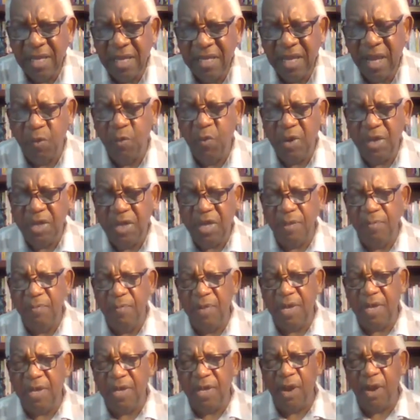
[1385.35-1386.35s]
that we can
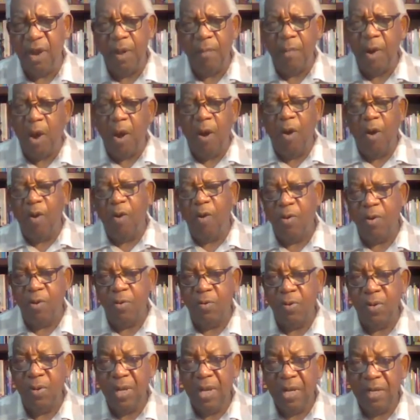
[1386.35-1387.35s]
become
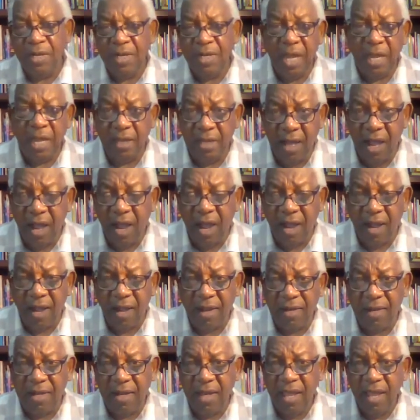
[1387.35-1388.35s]
all that
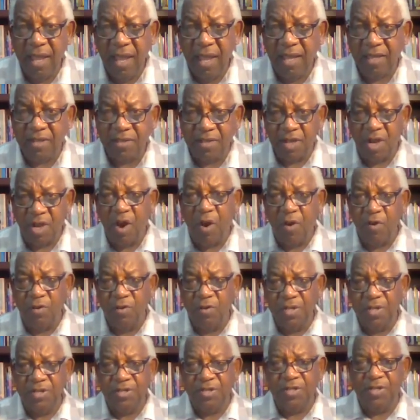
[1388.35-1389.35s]
God has
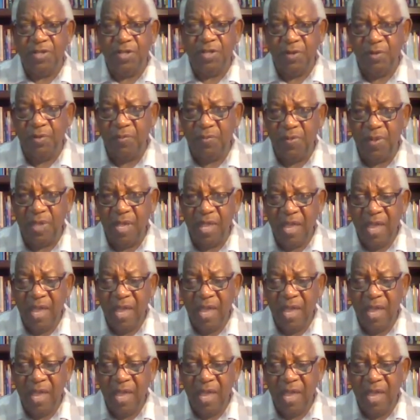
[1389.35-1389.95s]
called us to.